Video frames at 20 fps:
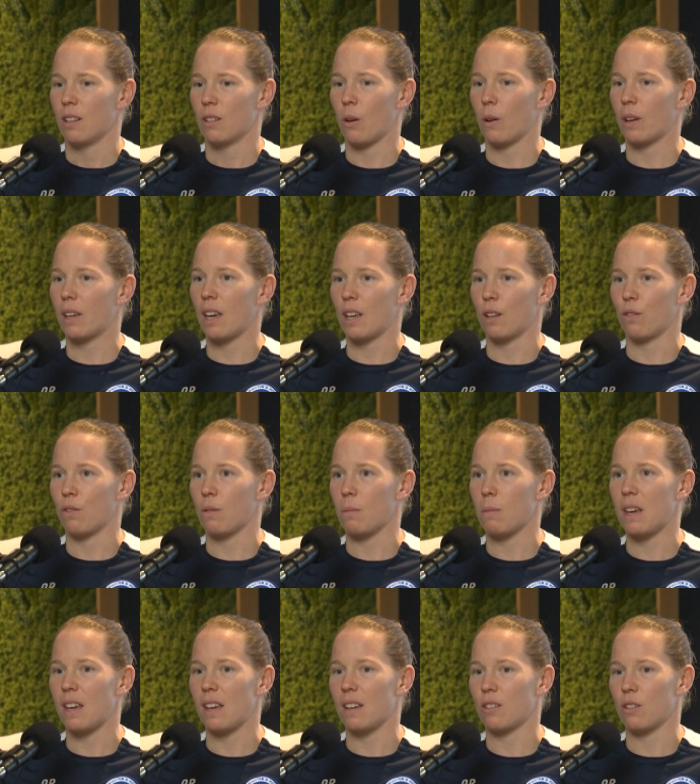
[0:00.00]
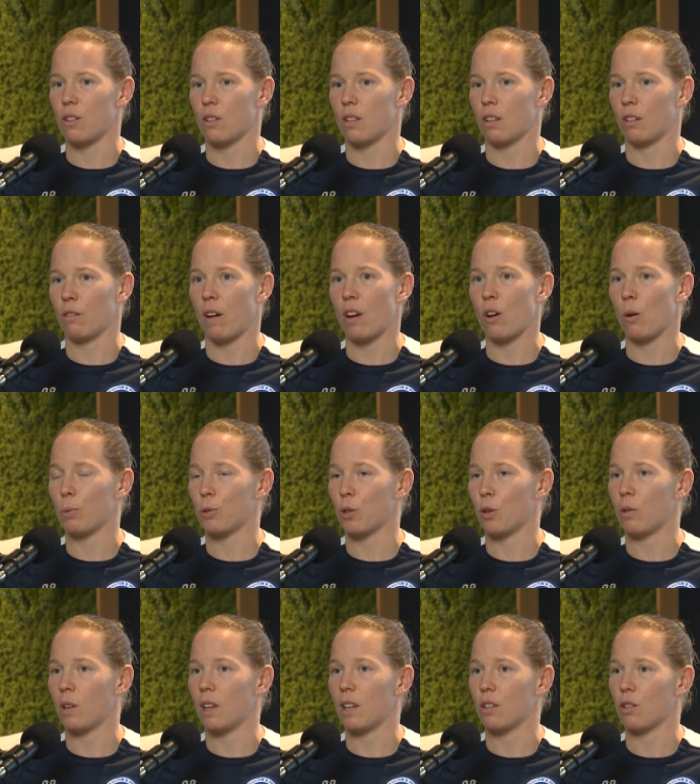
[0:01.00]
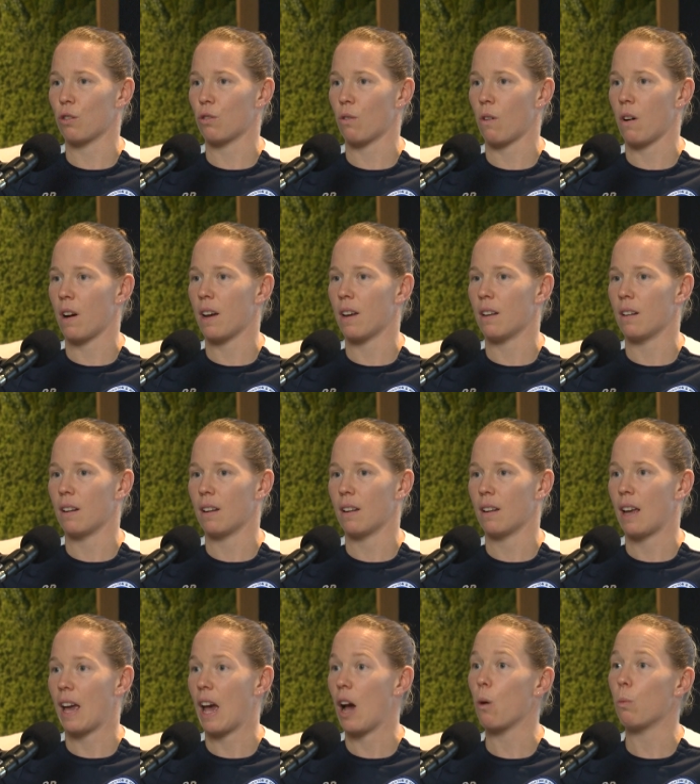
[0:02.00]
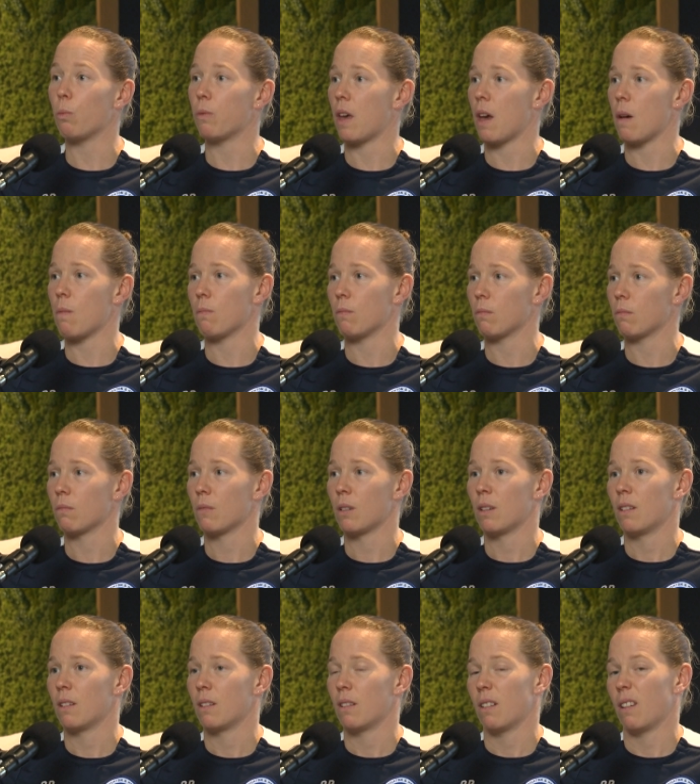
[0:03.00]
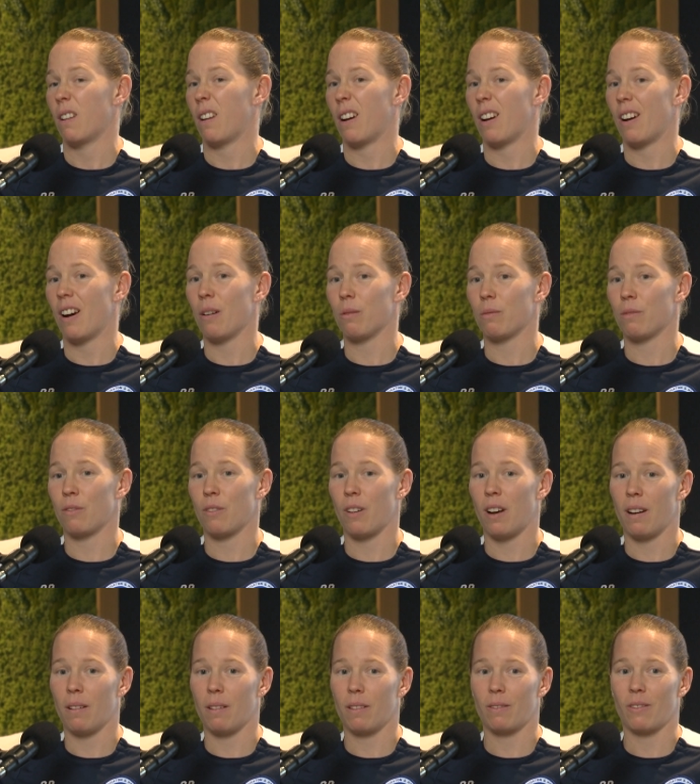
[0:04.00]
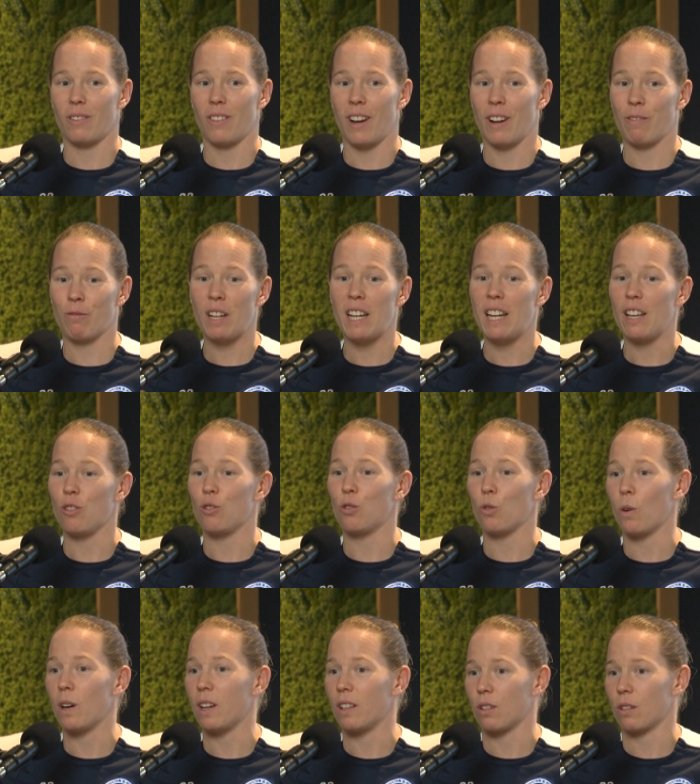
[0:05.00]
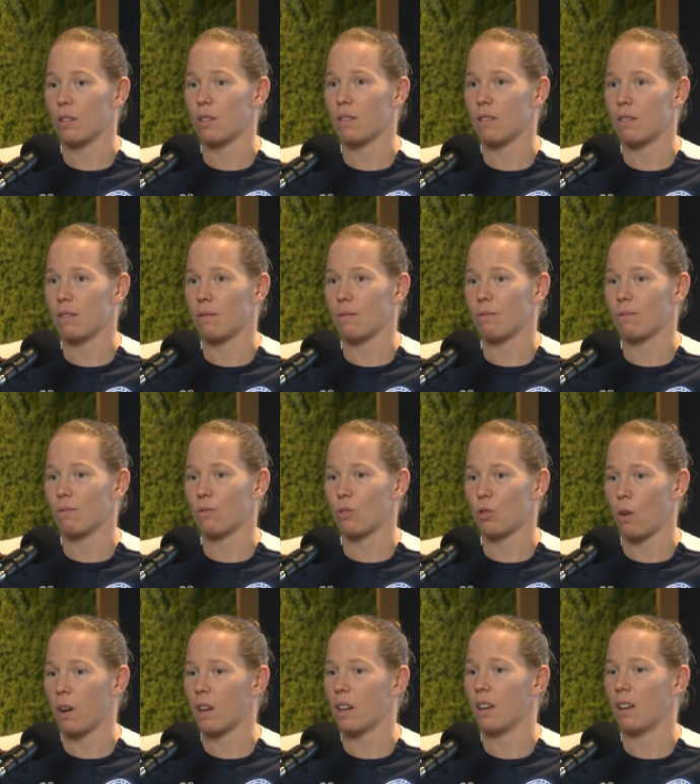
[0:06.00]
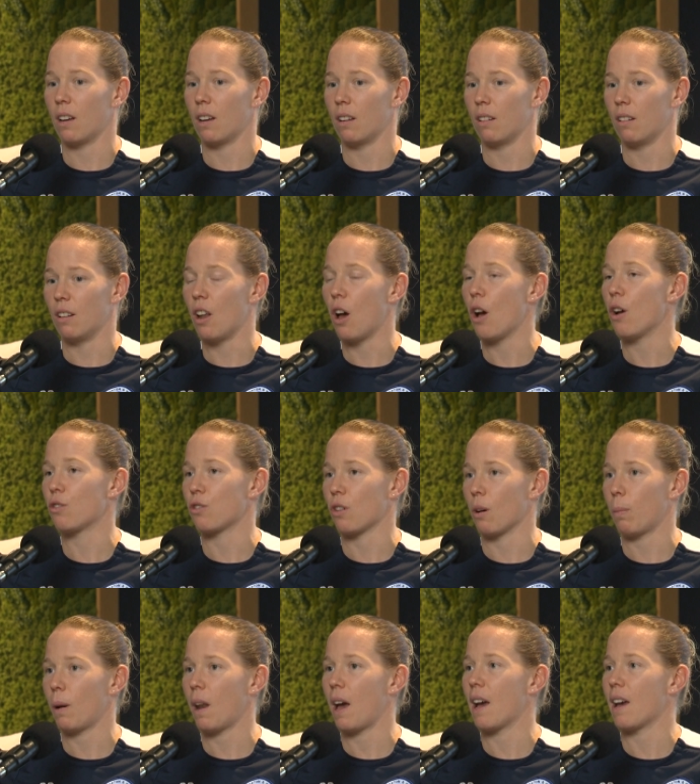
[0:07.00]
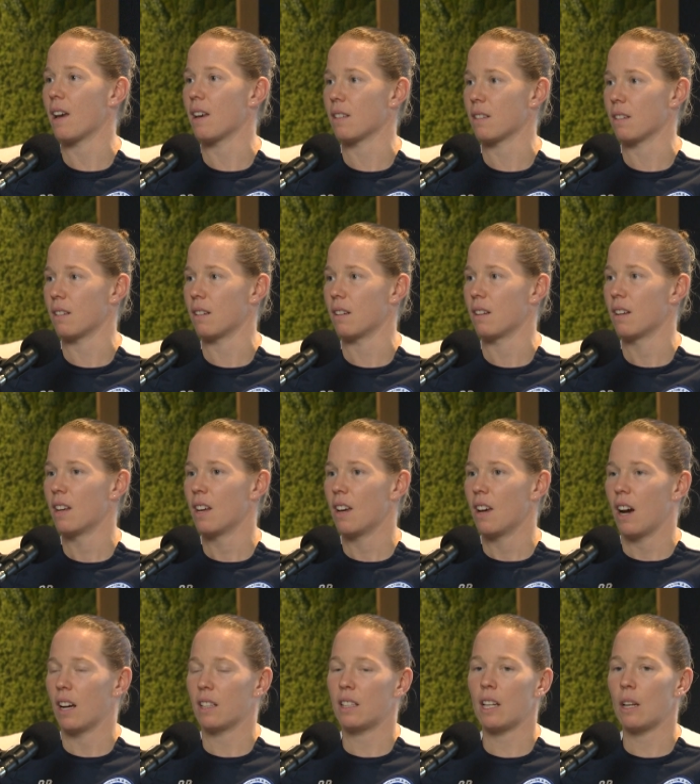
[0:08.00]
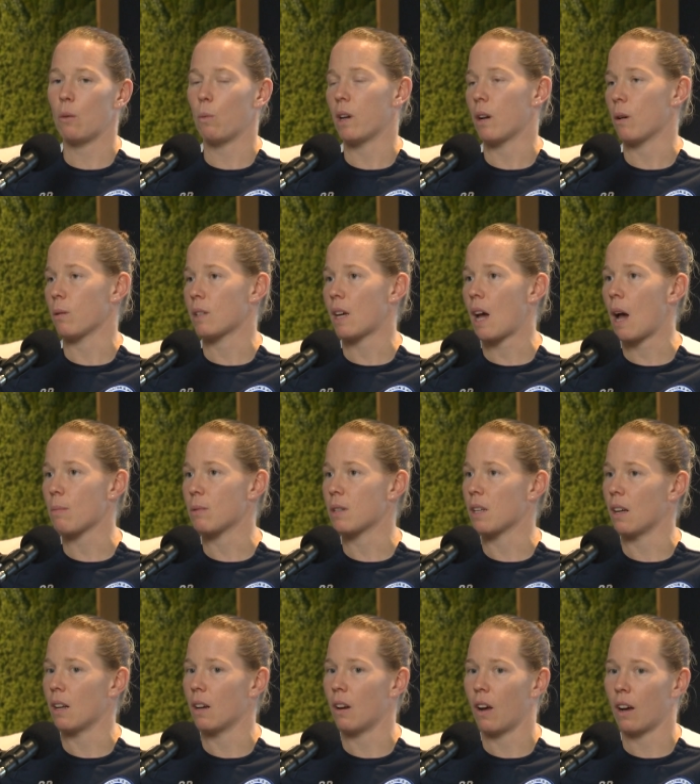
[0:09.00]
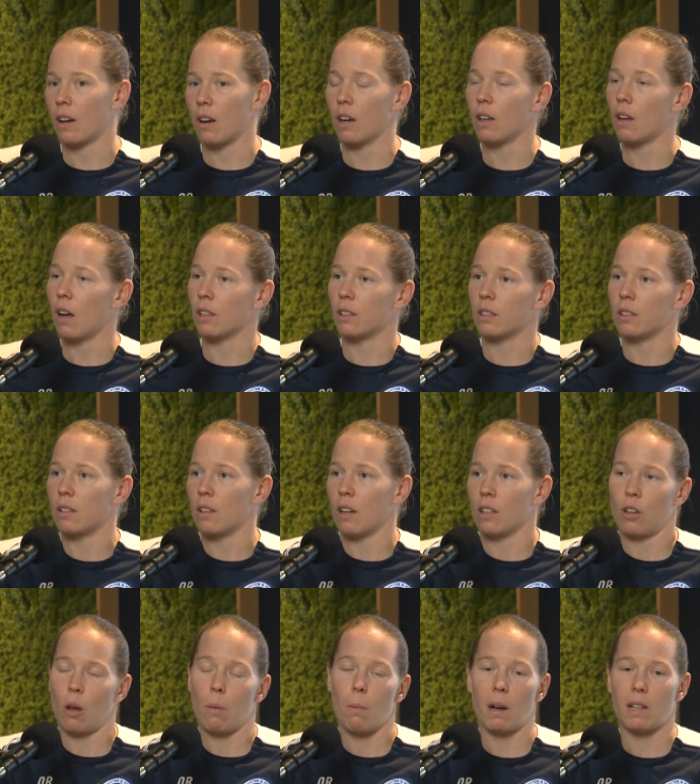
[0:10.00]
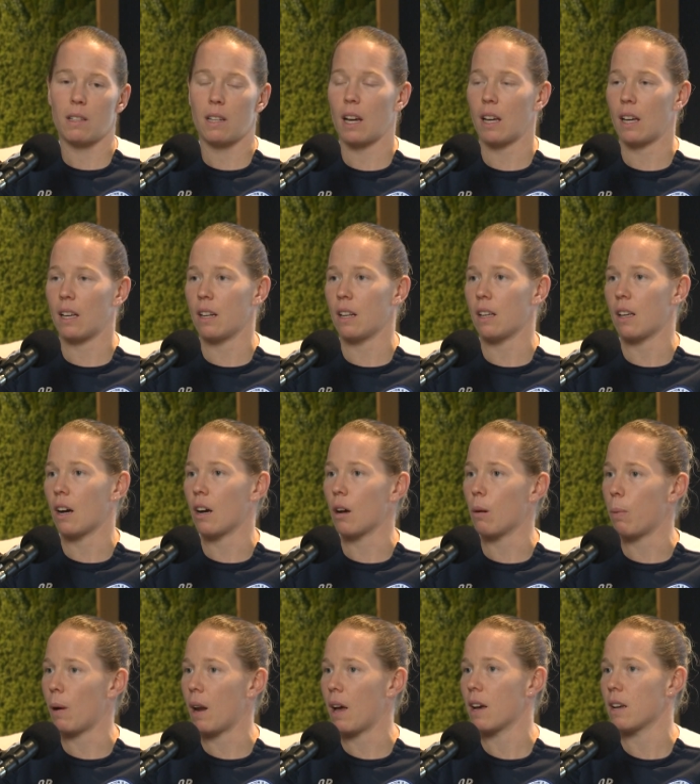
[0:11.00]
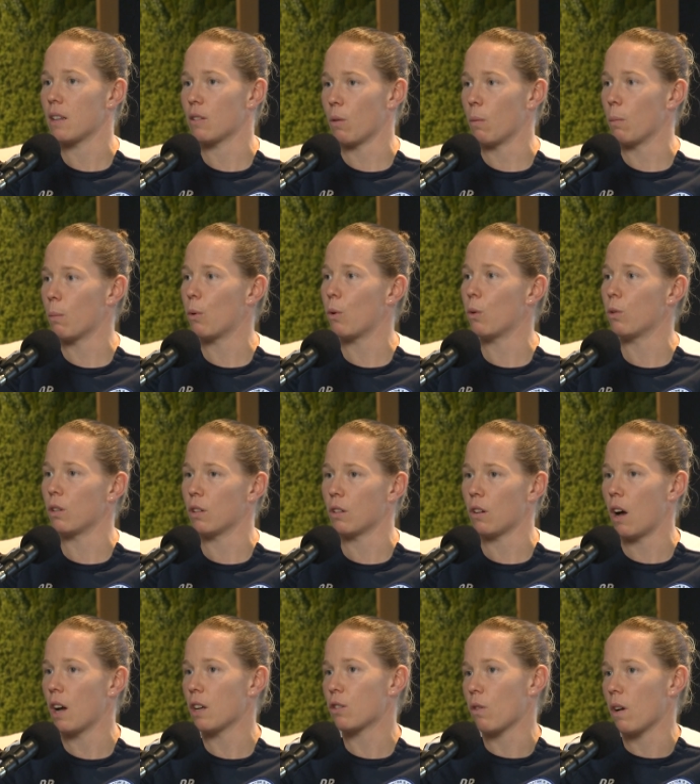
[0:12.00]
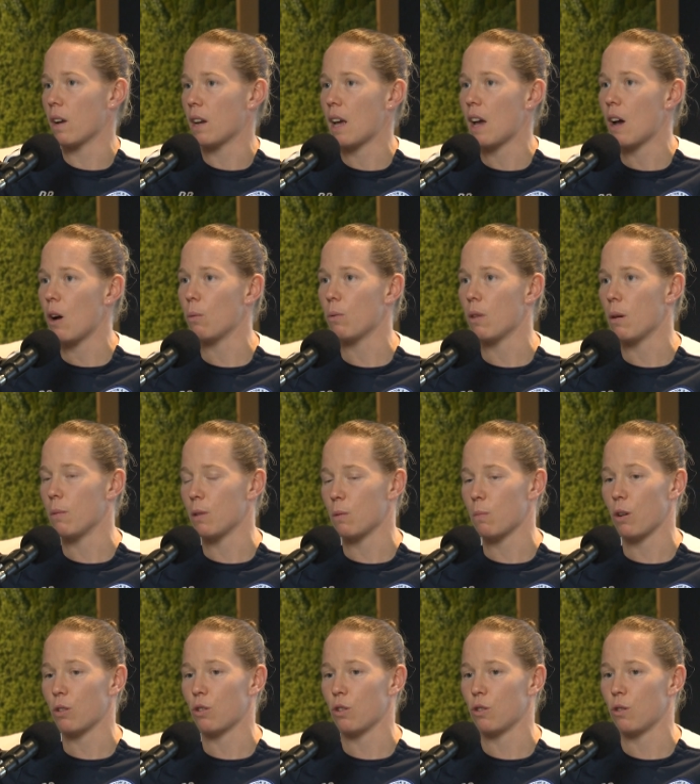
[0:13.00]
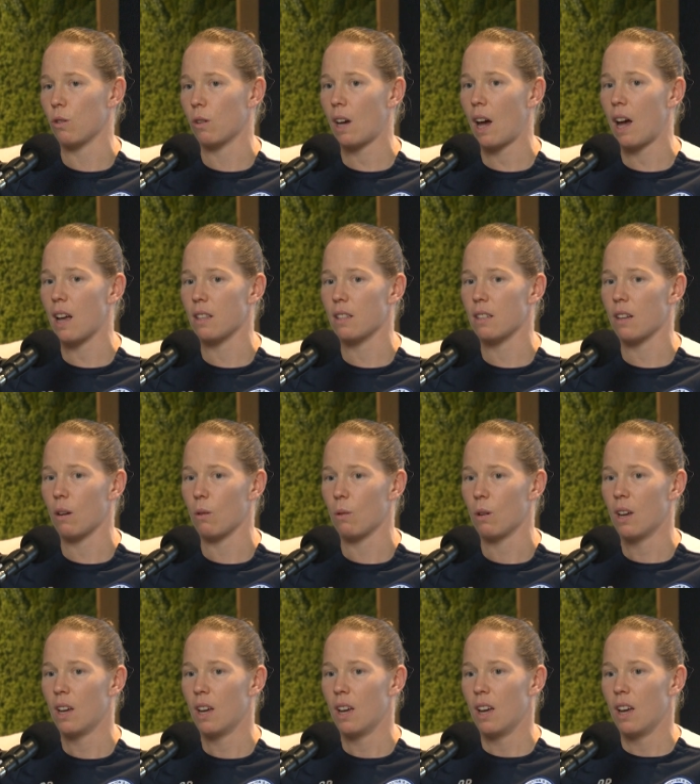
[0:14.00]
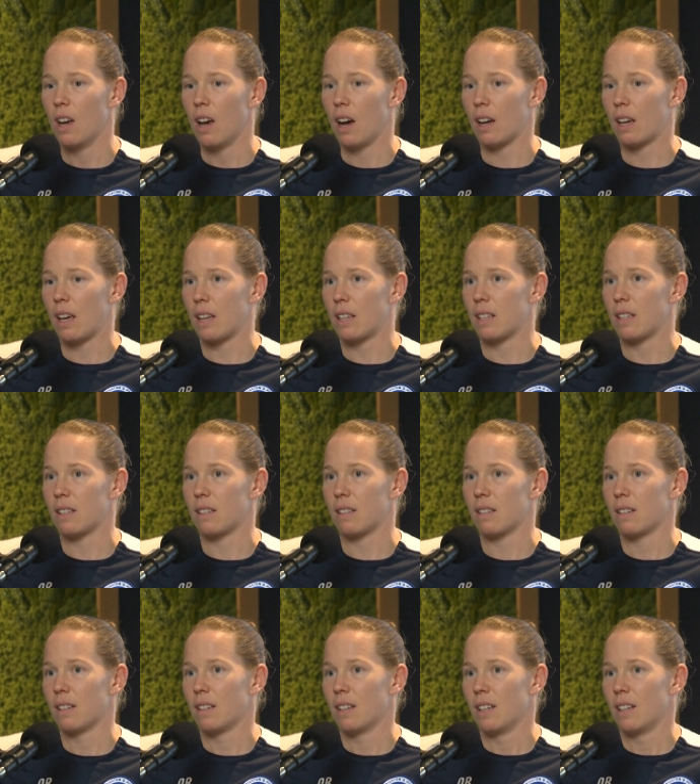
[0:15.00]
I guess for me, it's just a great opportunity to try and help them. Like I really enjoy just trying to nurture players, and I did it when I was captain. Like I don't mind taking the younger players on board and like trying to help them as much as you can. So I guess